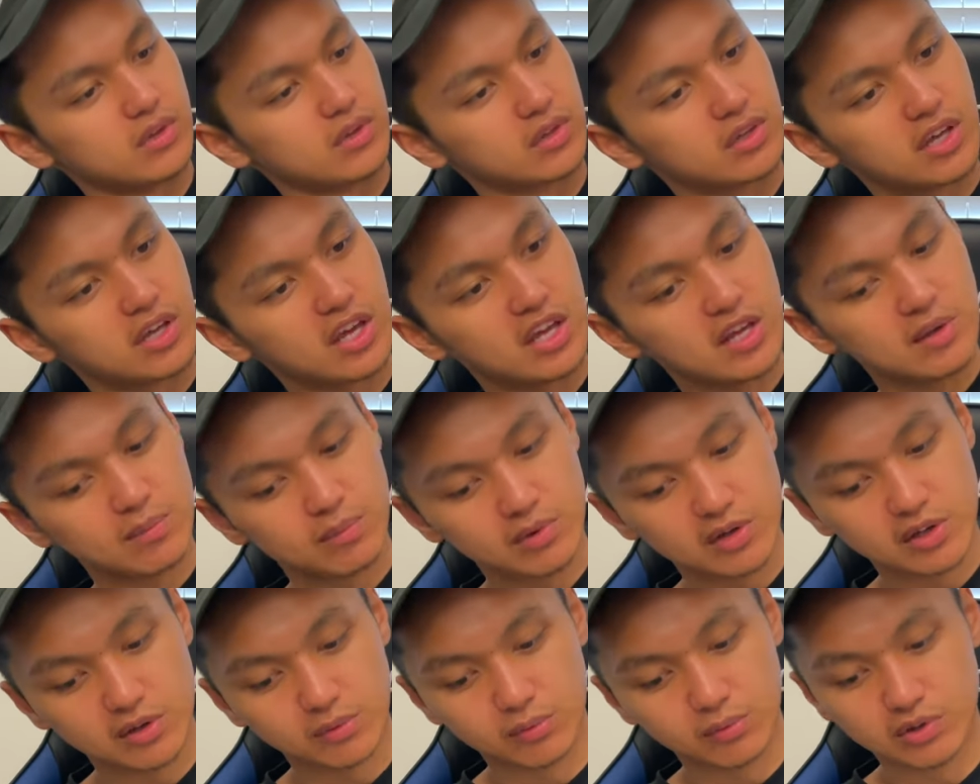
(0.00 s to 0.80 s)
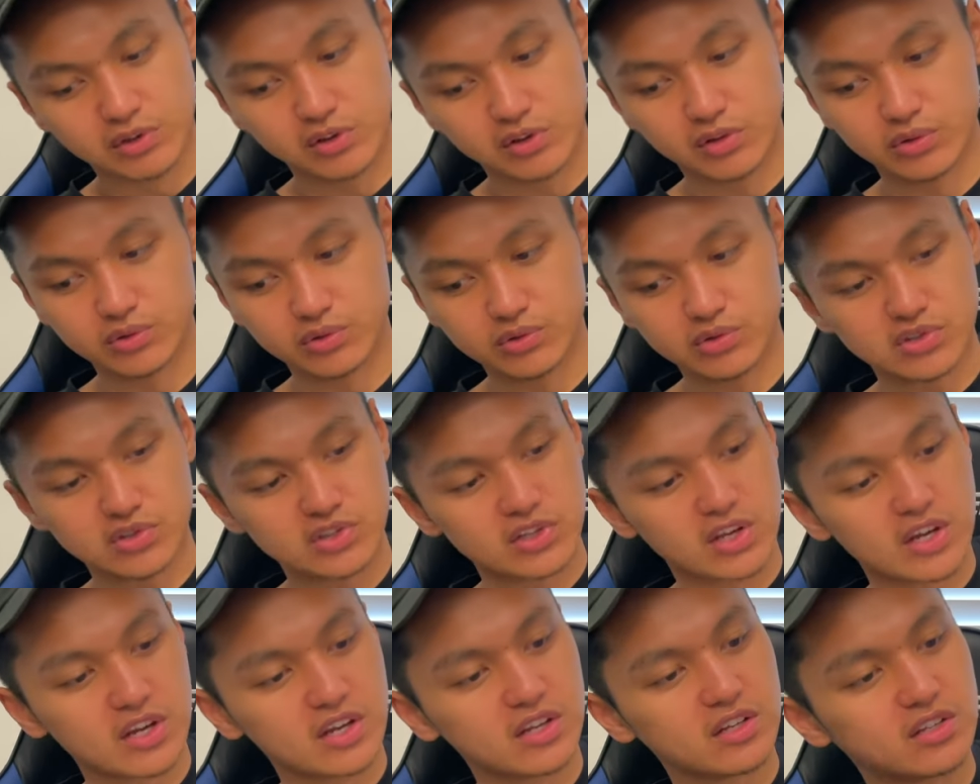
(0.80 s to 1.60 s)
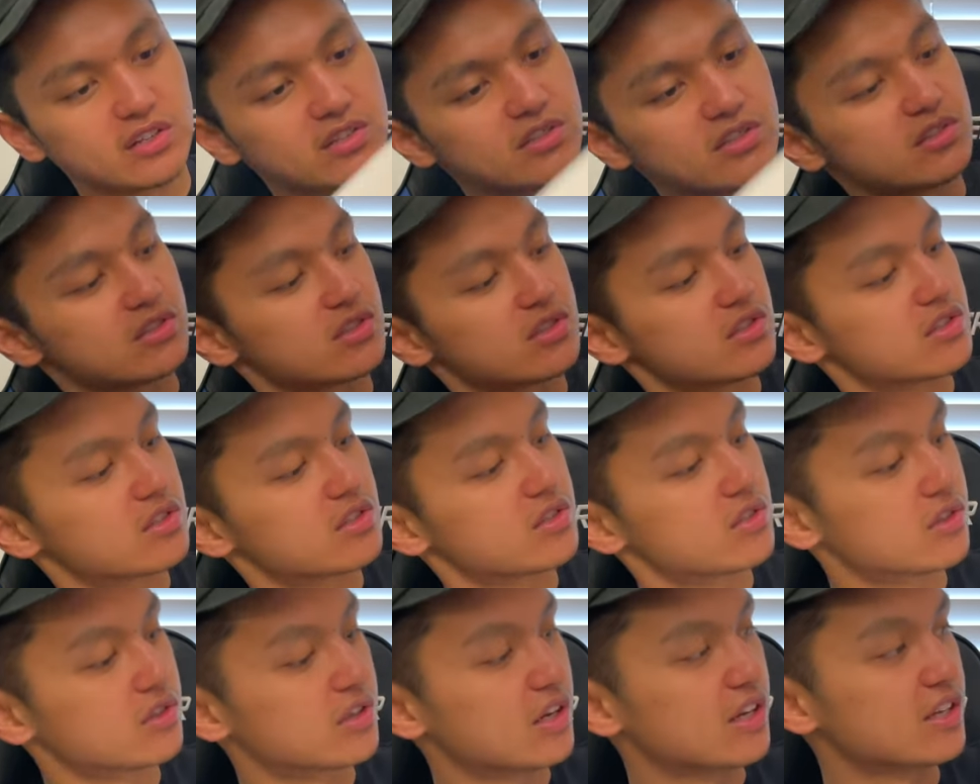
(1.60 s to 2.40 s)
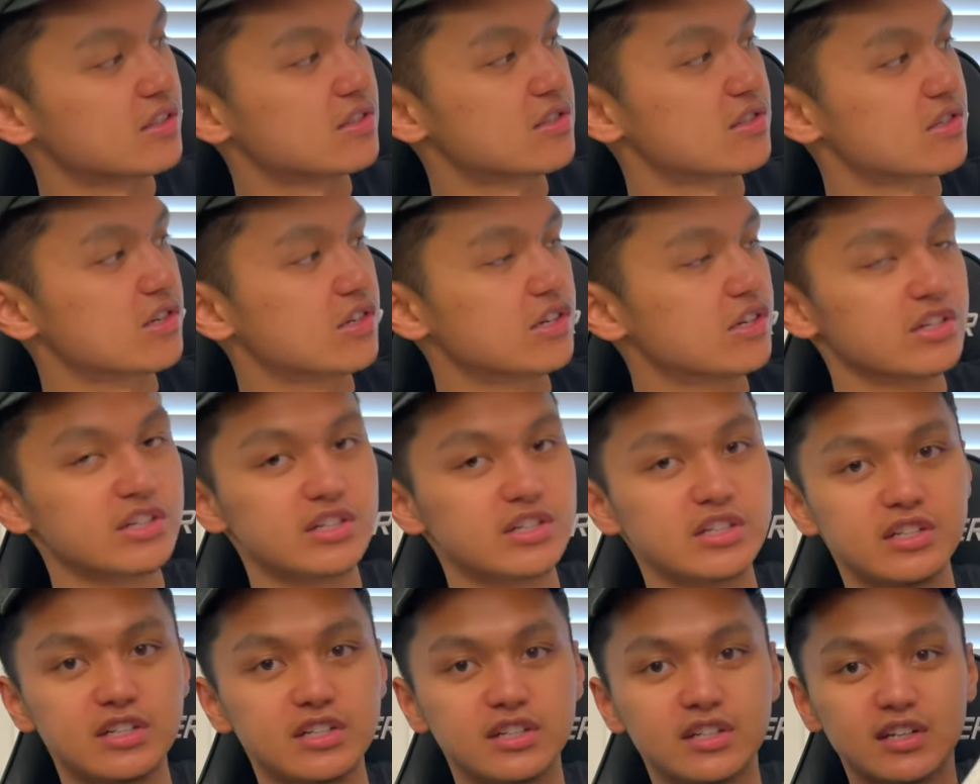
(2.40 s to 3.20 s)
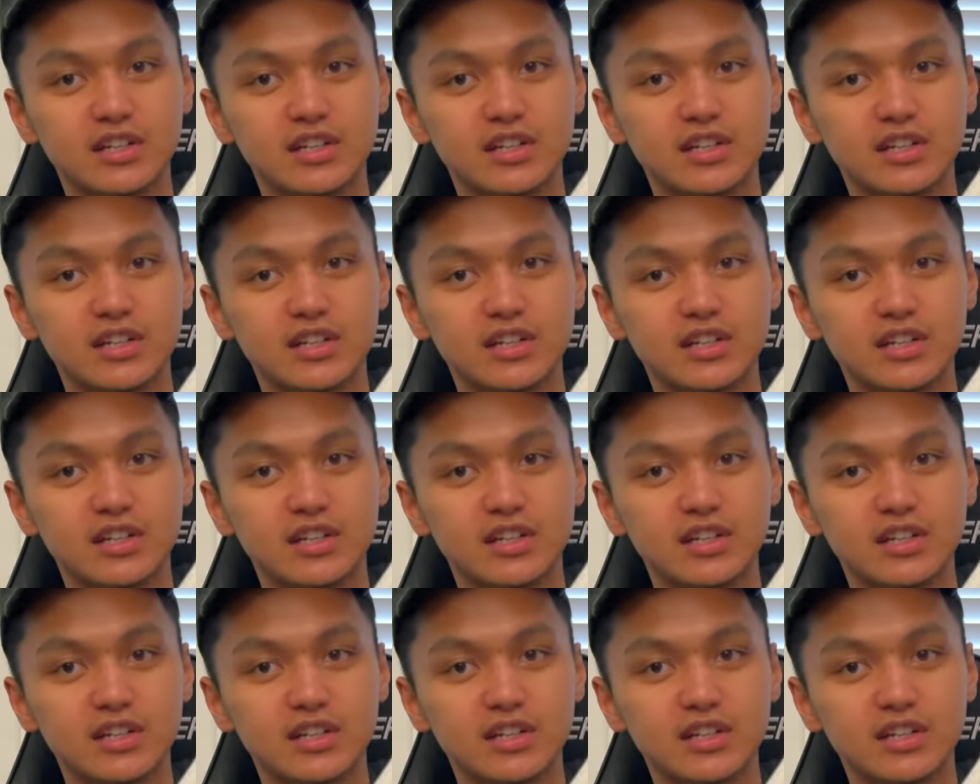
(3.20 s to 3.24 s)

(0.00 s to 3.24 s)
came in with no stains, so that's good.